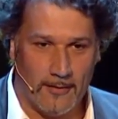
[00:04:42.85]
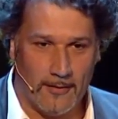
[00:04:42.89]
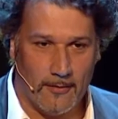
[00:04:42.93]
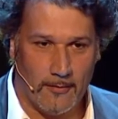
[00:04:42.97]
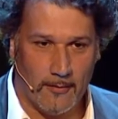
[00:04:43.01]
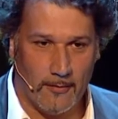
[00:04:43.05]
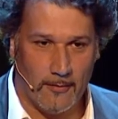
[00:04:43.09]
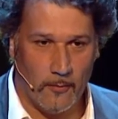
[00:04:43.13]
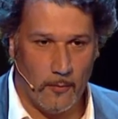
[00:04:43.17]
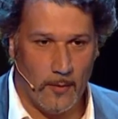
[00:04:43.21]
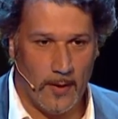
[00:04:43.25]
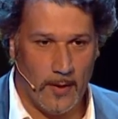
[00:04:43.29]

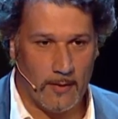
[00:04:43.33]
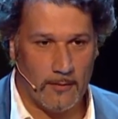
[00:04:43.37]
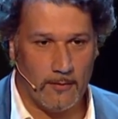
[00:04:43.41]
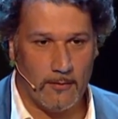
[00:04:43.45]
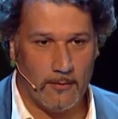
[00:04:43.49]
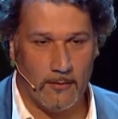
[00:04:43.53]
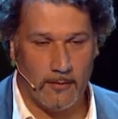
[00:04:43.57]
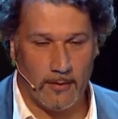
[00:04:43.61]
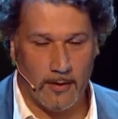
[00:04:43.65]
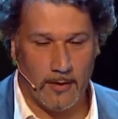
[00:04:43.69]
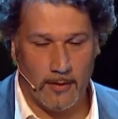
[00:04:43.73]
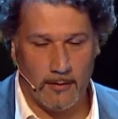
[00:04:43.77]
We are
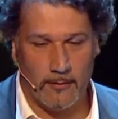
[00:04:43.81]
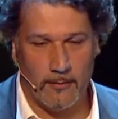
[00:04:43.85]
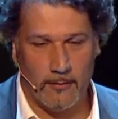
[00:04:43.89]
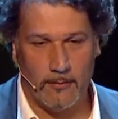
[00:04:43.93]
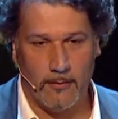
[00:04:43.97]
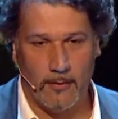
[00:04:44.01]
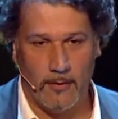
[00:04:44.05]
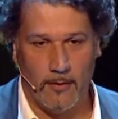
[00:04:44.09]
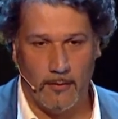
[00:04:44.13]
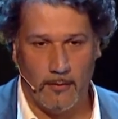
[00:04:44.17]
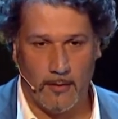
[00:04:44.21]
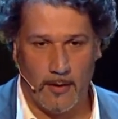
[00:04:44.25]
talking to
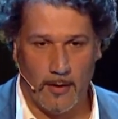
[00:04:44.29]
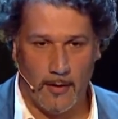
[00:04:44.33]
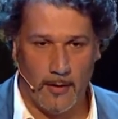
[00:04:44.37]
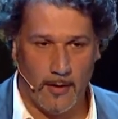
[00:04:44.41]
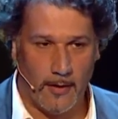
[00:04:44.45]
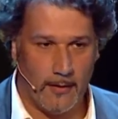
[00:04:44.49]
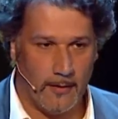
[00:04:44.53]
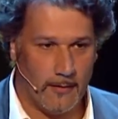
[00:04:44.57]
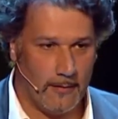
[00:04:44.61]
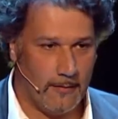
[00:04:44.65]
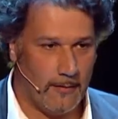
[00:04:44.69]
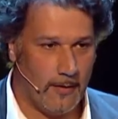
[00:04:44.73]
the LoRa
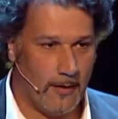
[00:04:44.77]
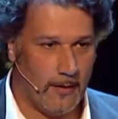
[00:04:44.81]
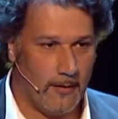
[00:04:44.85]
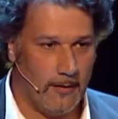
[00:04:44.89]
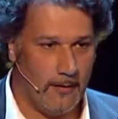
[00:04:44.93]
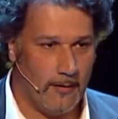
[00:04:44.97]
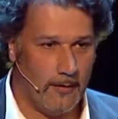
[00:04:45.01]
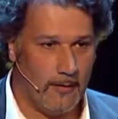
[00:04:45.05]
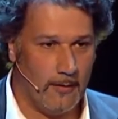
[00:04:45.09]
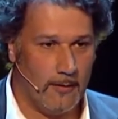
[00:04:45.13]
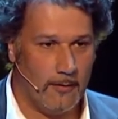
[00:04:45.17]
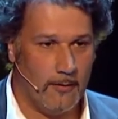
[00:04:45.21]
Alliance
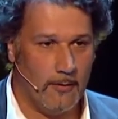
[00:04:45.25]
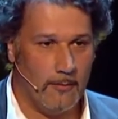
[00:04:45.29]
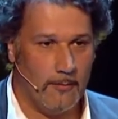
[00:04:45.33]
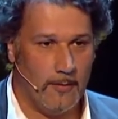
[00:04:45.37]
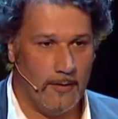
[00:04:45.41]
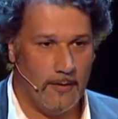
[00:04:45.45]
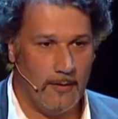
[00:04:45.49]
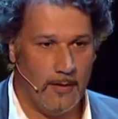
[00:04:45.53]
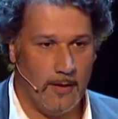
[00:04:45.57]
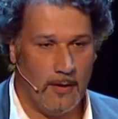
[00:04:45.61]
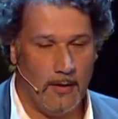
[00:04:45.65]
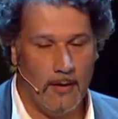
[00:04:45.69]
Technical
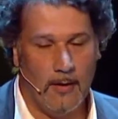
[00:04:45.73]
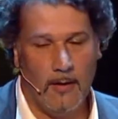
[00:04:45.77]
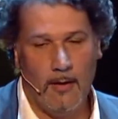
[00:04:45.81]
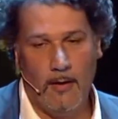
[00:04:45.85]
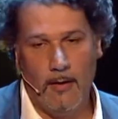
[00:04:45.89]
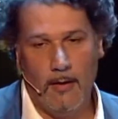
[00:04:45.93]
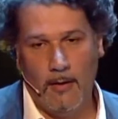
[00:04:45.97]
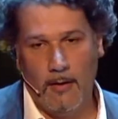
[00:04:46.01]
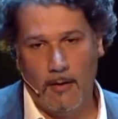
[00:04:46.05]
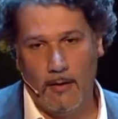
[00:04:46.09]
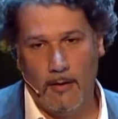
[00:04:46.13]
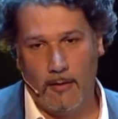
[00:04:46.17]
Committee
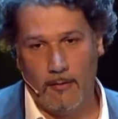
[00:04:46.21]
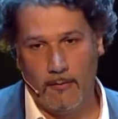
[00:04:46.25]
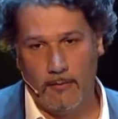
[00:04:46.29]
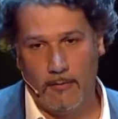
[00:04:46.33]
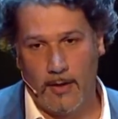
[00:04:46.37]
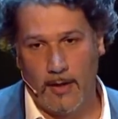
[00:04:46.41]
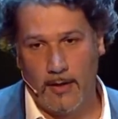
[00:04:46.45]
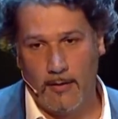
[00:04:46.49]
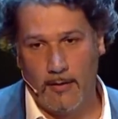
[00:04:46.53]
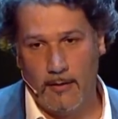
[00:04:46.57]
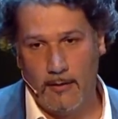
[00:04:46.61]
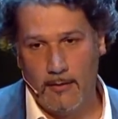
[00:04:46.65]
on
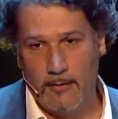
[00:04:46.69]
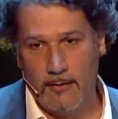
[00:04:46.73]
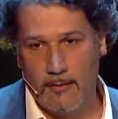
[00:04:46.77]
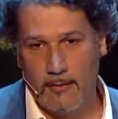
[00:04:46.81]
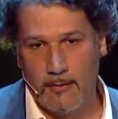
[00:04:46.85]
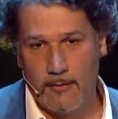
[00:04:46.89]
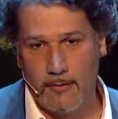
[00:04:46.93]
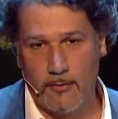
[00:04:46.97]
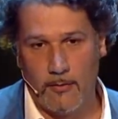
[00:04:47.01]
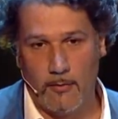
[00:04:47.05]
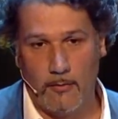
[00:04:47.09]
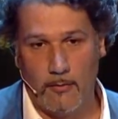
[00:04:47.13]
Friday,
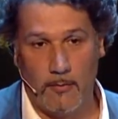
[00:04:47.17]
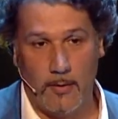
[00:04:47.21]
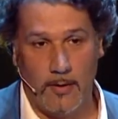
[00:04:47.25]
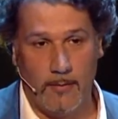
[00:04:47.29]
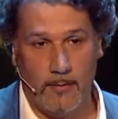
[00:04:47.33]
so we